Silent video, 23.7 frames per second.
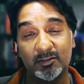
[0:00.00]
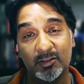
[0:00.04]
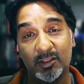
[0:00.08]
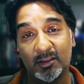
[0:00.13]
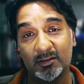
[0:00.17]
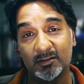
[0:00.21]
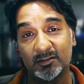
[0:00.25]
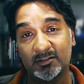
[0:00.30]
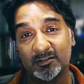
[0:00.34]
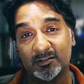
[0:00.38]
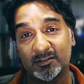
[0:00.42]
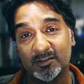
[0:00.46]
you
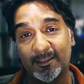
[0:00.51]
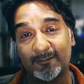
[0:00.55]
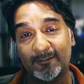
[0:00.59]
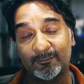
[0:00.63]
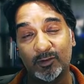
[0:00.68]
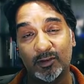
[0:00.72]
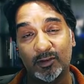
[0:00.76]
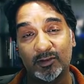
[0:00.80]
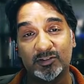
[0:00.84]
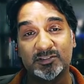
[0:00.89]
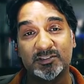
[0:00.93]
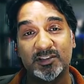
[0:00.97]
have to
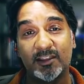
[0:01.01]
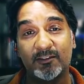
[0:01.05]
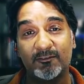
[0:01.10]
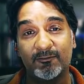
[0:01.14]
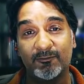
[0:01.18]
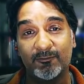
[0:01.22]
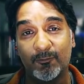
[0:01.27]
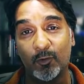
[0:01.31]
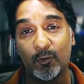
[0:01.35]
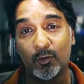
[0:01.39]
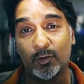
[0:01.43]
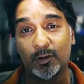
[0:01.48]
understand
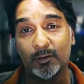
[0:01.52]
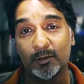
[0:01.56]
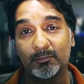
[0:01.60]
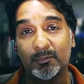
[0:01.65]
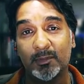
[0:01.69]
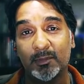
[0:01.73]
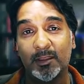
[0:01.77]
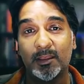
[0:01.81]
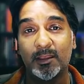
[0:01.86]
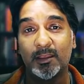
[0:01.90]
form